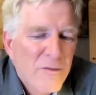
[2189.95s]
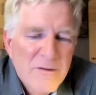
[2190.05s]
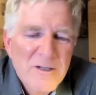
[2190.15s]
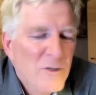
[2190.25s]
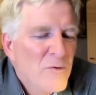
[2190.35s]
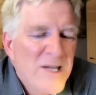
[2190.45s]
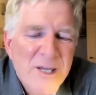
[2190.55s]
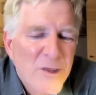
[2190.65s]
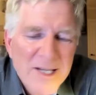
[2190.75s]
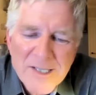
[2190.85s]

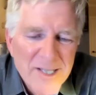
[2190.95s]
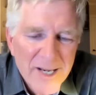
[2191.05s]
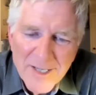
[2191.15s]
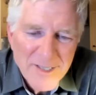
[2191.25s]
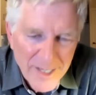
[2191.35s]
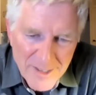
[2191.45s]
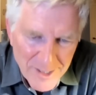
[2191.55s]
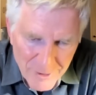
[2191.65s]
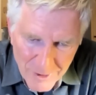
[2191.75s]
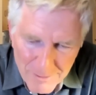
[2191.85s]
unique things that I take
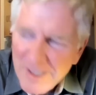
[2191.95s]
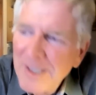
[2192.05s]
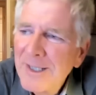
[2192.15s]
to Europe.